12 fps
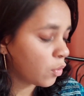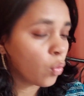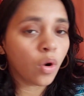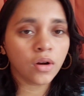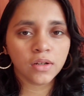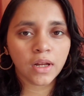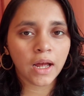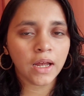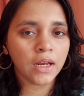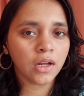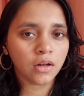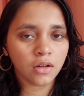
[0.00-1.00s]

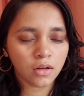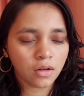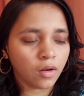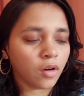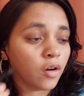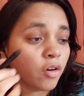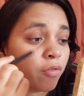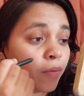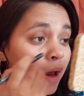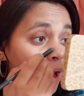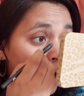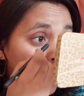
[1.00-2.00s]
waterline of
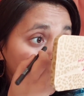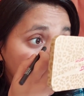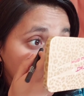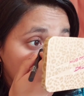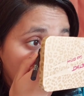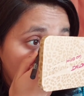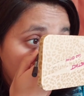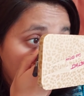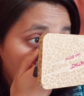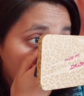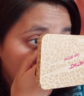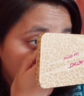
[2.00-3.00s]
my eyes,
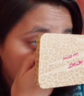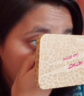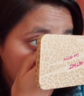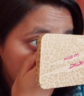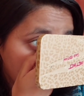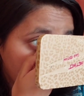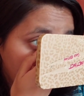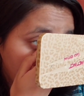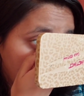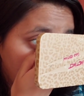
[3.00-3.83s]
that too very